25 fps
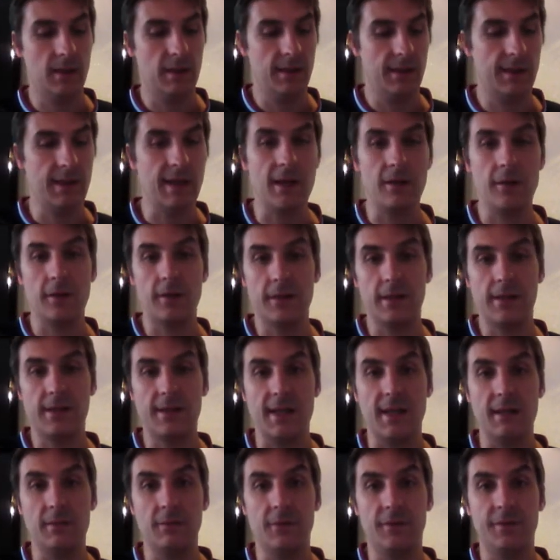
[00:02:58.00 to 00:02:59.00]
down on the
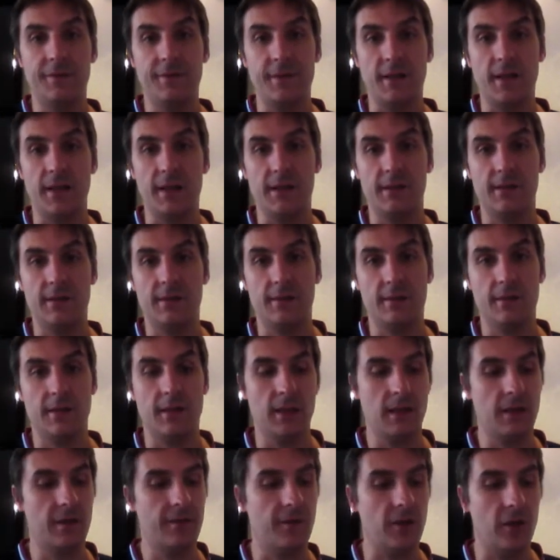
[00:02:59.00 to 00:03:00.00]
table first,
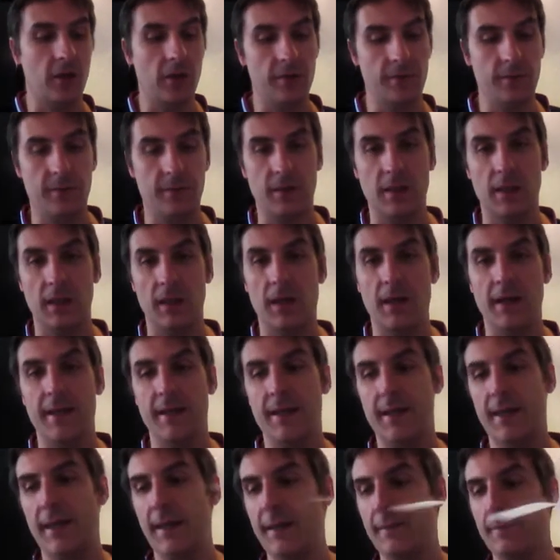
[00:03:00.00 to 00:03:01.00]
and I've got the
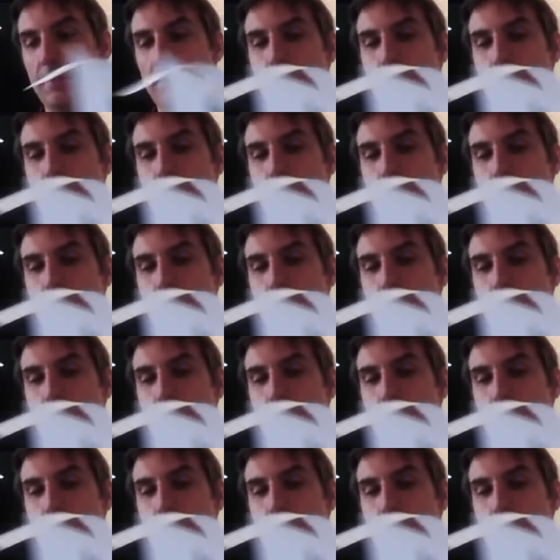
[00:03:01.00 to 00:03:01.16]
line here.